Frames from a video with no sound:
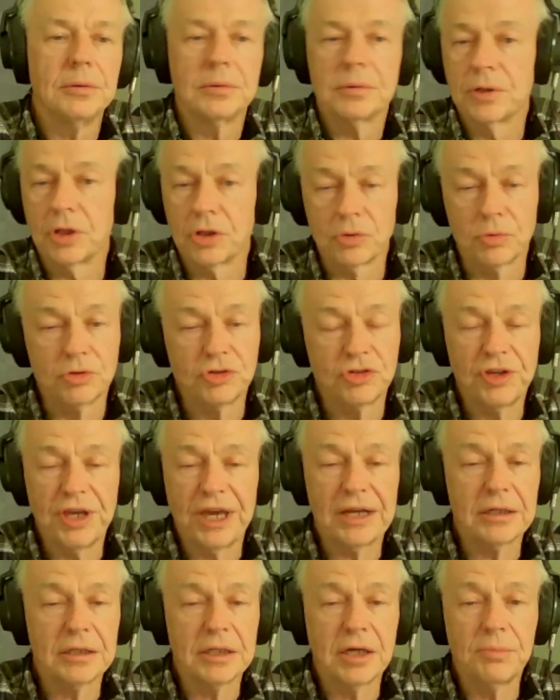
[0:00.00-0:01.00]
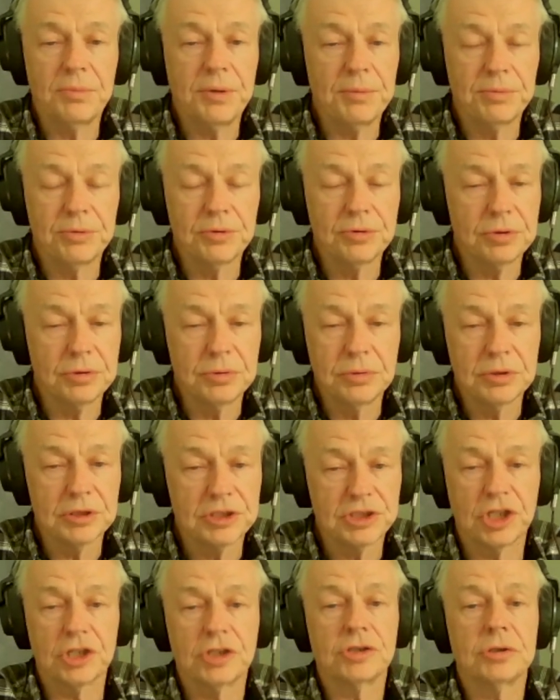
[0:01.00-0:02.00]
In other words, you can't allow people to
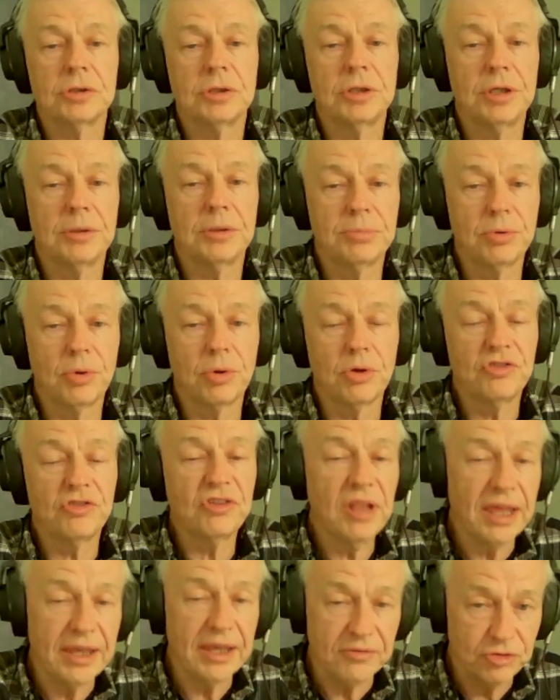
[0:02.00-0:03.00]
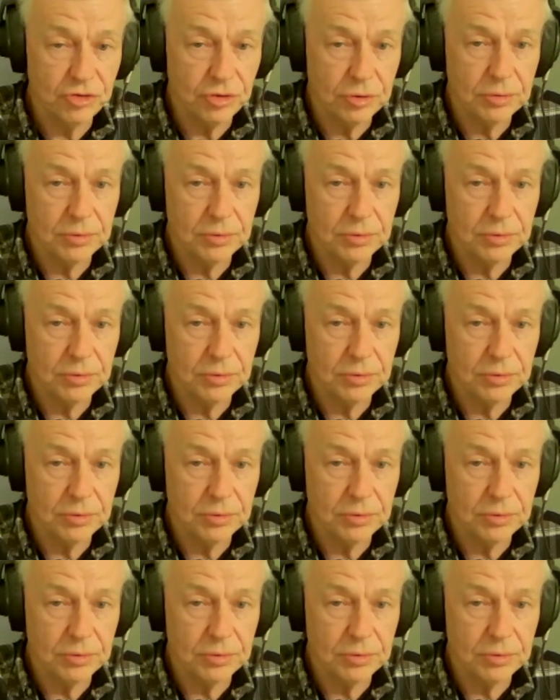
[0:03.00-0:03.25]
essentially employ slaves.